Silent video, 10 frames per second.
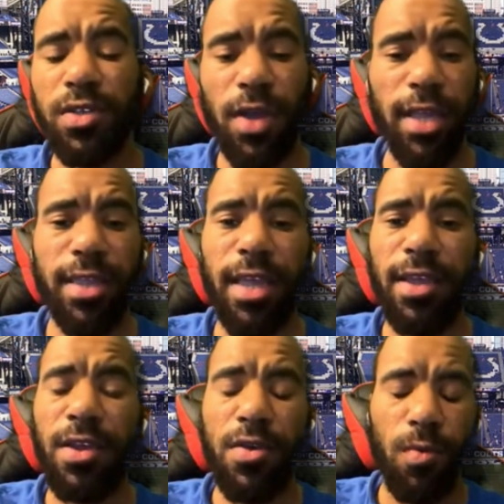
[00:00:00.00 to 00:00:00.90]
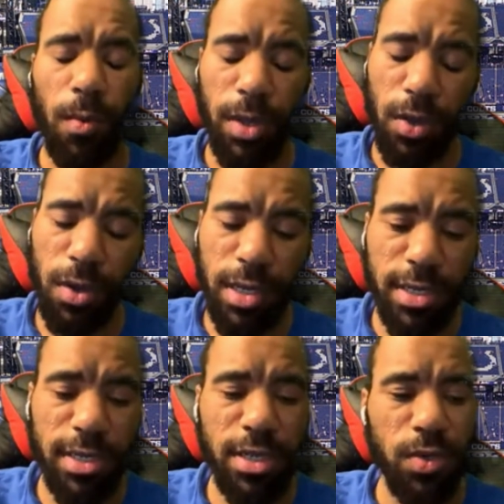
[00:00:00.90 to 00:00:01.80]
So I think when we go in
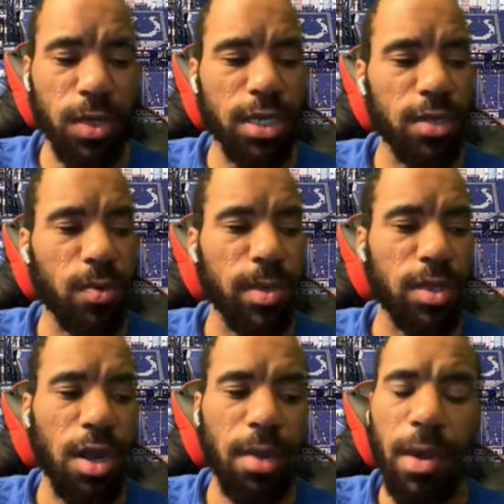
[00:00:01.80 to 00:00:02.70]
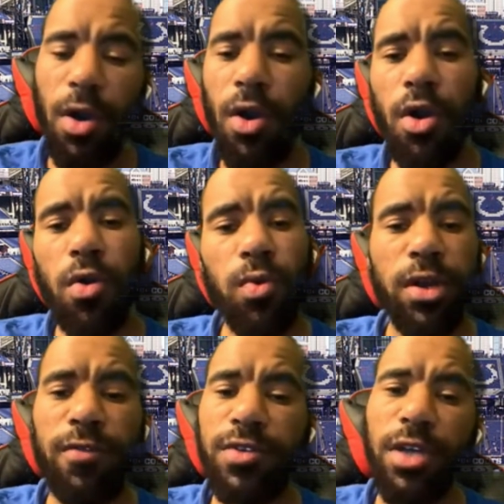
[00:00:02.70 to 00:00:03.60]
these situations, when we talk about, oh,
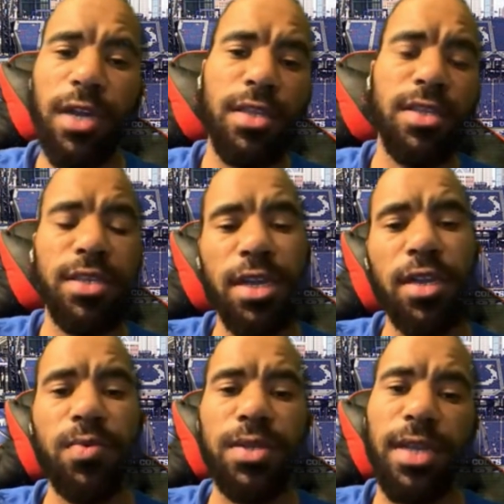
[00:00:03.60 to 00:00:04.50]
what if Jonathan Taylor